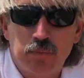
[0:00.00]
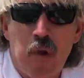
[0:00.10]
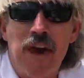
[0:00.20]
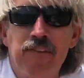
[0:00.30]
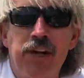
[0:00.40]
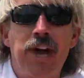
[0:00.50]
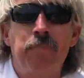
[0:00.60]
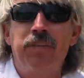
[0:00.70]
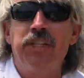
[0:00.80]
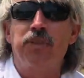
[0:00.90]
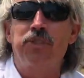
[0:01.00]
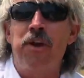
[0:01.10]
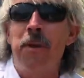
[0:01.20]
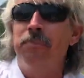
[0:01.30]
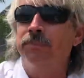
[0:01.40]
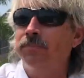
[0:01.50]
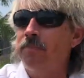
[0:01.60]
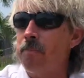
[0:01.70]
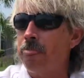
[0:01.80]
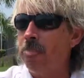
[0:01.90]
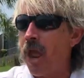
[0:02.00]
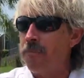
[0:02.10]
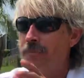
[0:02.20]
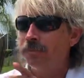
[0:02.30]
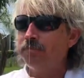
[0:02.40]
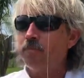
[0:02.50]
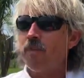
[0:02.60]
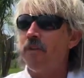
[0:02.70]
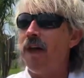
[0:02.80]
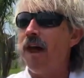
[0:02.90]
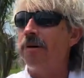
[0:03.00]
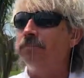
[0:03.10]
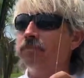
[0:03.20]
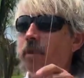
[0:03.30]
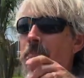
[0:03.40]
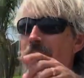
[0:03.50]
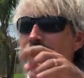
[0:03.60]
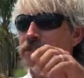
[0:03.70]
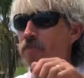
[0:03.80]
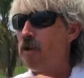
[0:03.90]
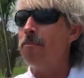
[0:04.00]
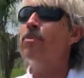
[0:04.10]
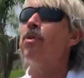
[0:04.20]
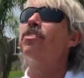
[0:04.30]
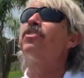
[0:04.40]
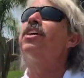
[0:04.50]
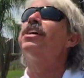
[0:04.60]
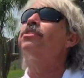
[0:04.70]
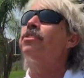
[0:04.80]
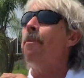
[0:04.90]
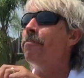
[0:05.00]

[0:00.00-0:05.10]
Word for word: have a happy Easter. Now, back to more important things.